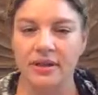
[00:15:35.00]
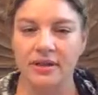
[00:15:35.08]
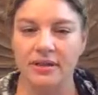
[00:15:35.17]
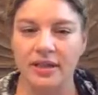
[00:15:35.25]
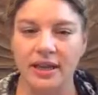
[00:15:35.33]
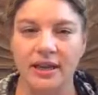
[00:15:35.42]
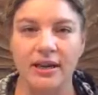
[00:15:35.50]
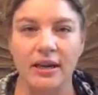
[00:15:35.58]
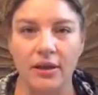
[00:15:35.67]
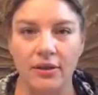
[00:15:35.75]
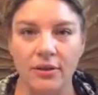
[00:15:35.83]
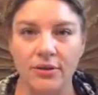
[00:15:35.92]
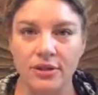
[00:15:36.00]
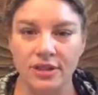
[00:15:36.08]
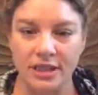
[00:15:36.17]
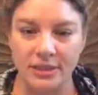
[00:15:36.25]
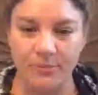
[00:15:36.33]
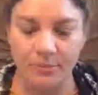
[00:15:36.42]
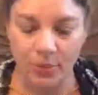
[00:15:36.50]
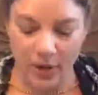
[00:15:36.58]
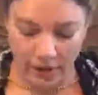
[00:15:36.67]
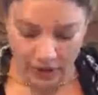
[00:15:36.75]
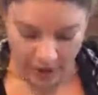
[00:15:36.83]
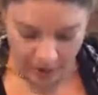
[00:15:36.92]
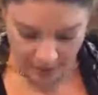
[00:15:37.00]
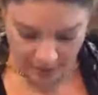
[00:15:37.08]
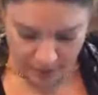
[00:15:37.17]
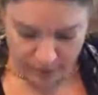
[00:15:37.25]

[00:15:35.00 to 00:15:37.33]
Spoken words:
Take another deep breath in